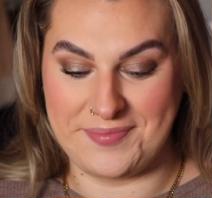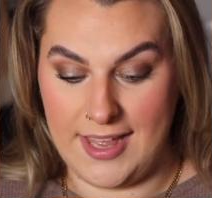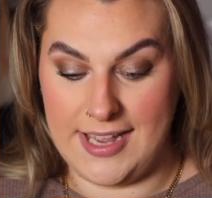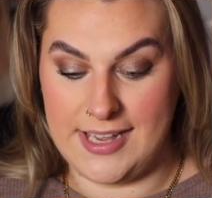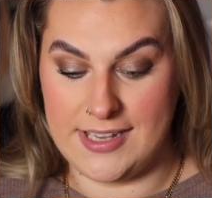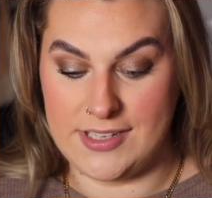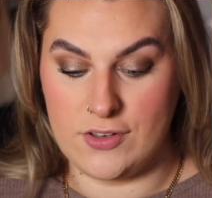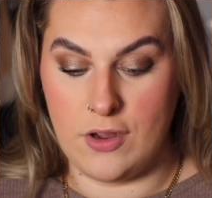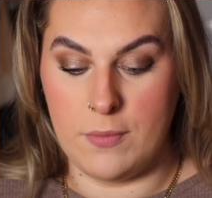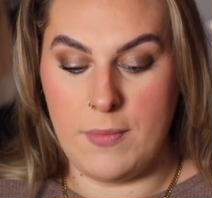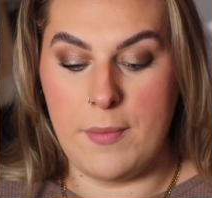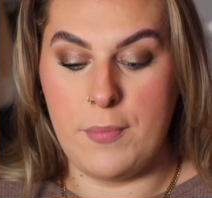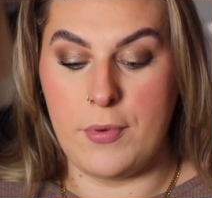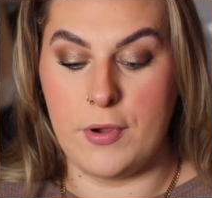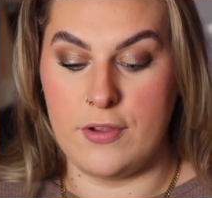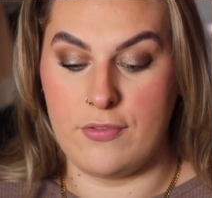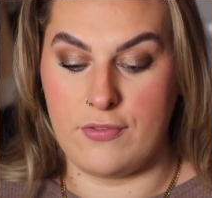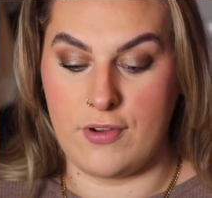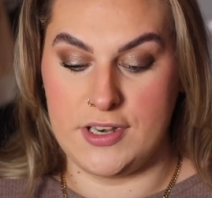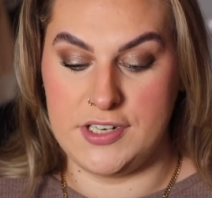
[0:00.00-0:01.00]
He is not my
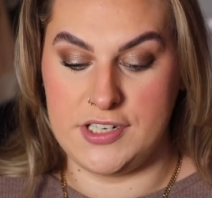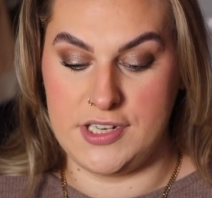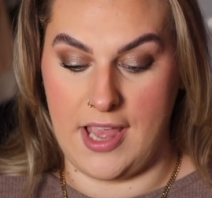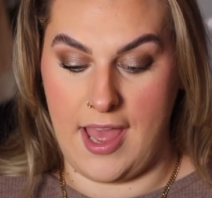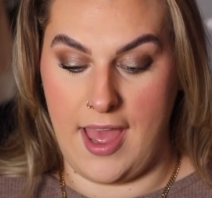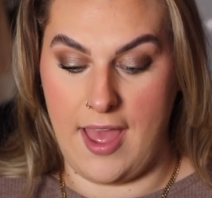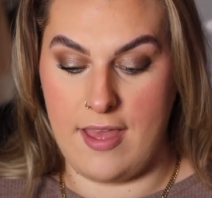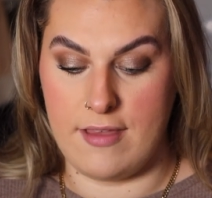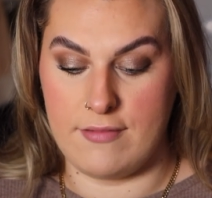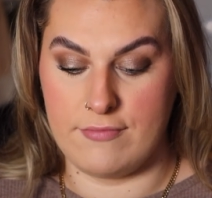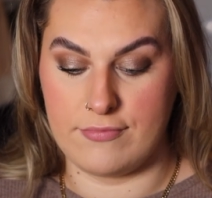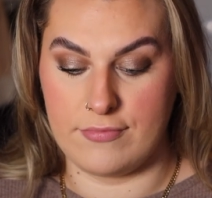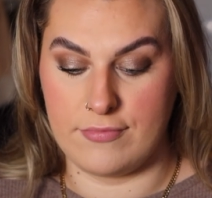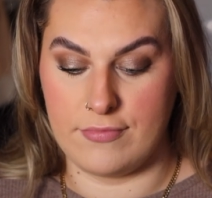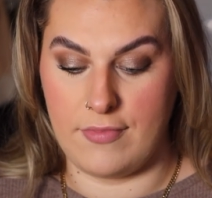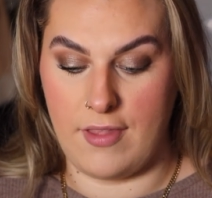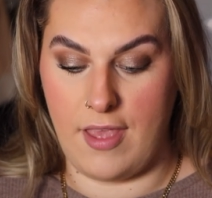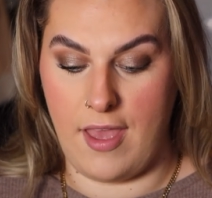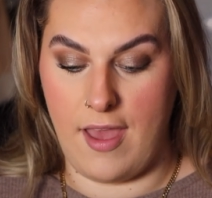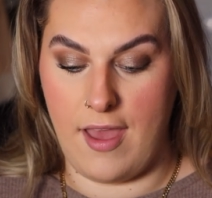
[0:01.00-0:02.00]
boyfriend yet.
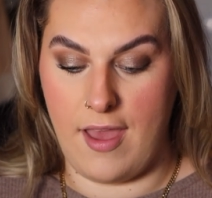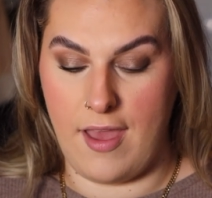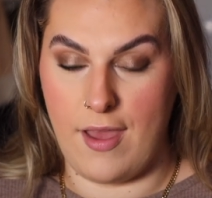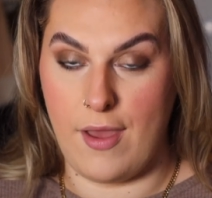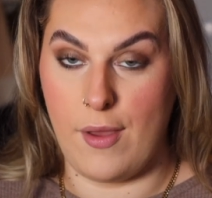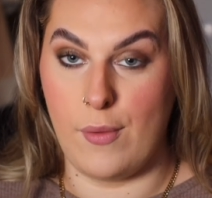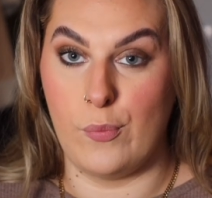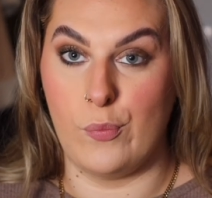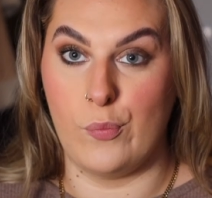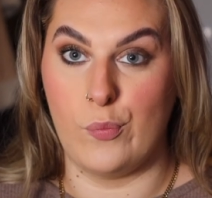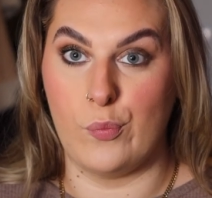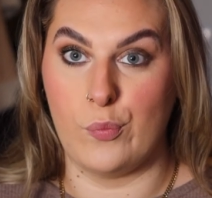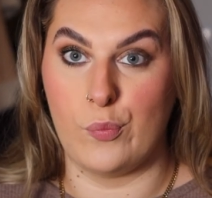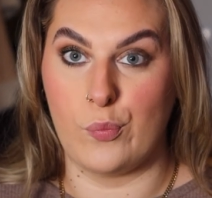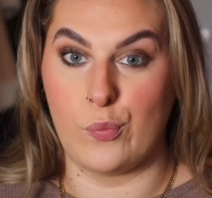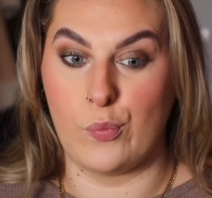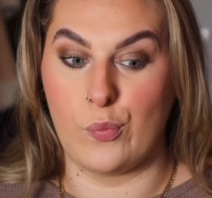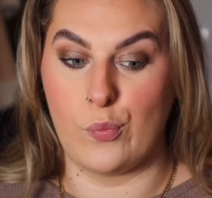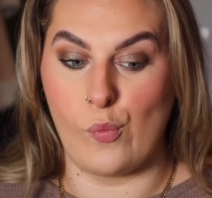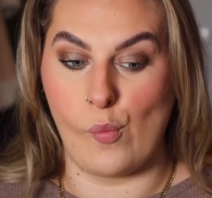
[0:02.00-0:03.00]
I
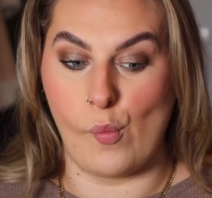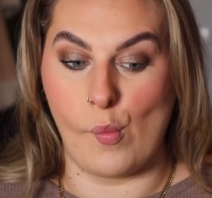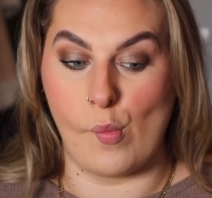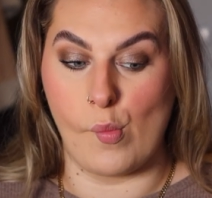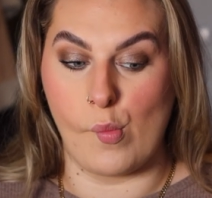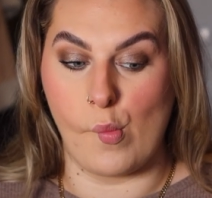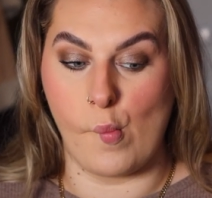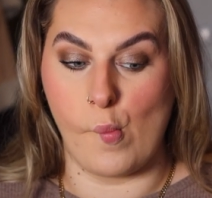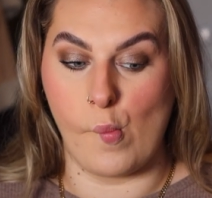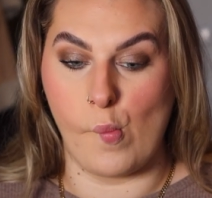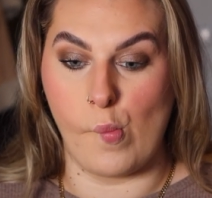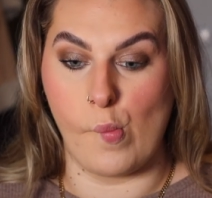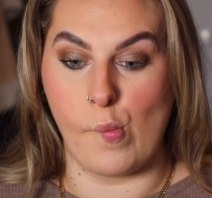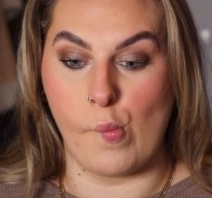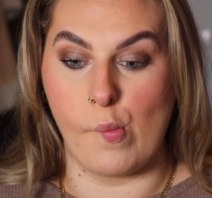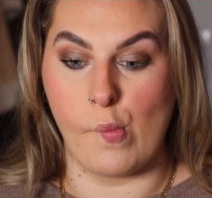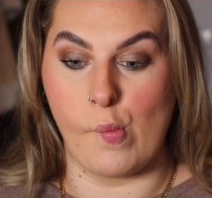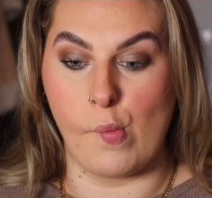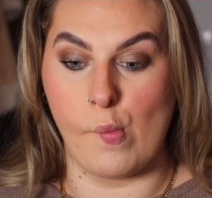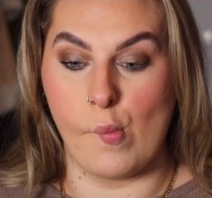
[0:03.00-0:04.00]
can't
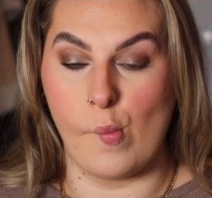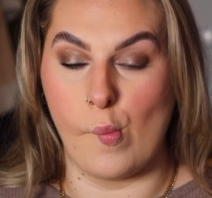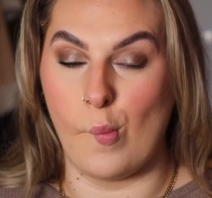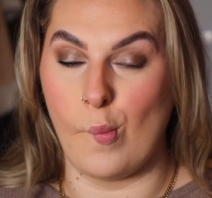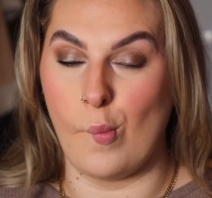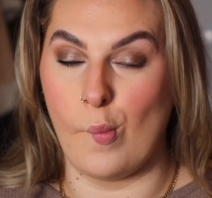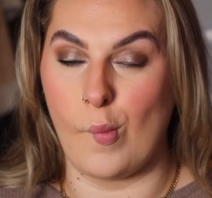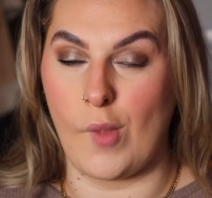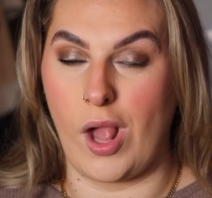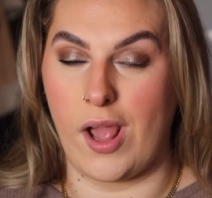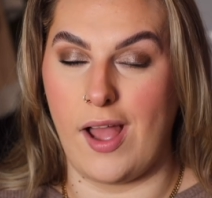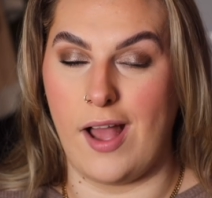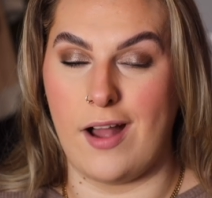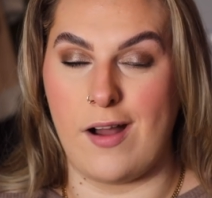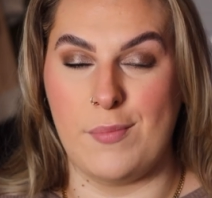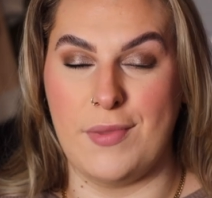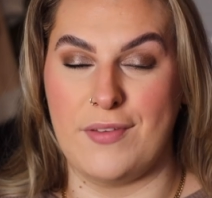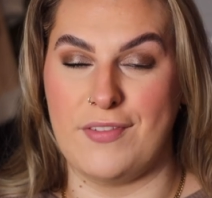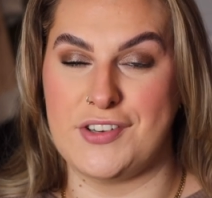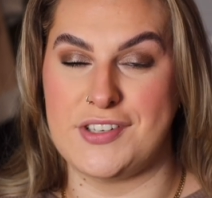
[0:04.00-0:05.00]

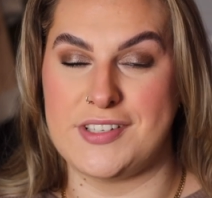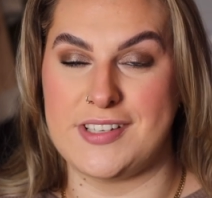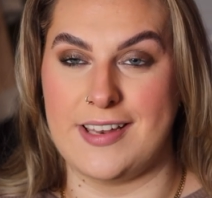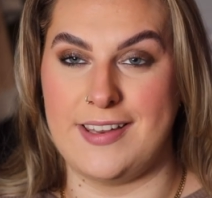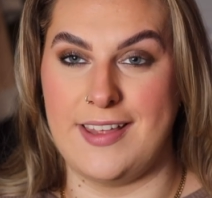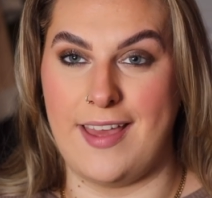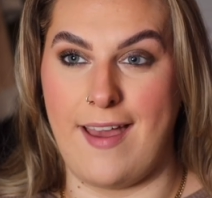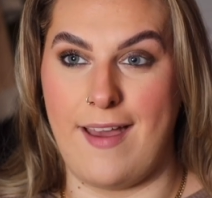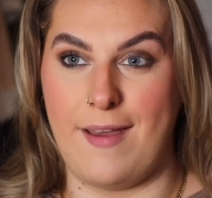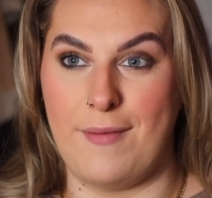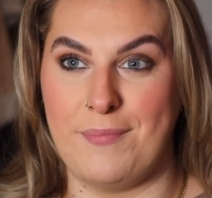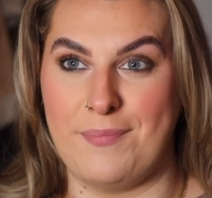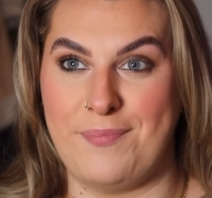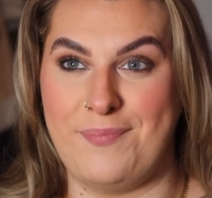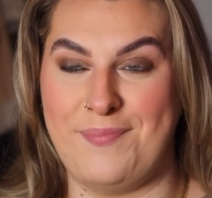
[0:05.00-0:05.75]
believe I just said yet.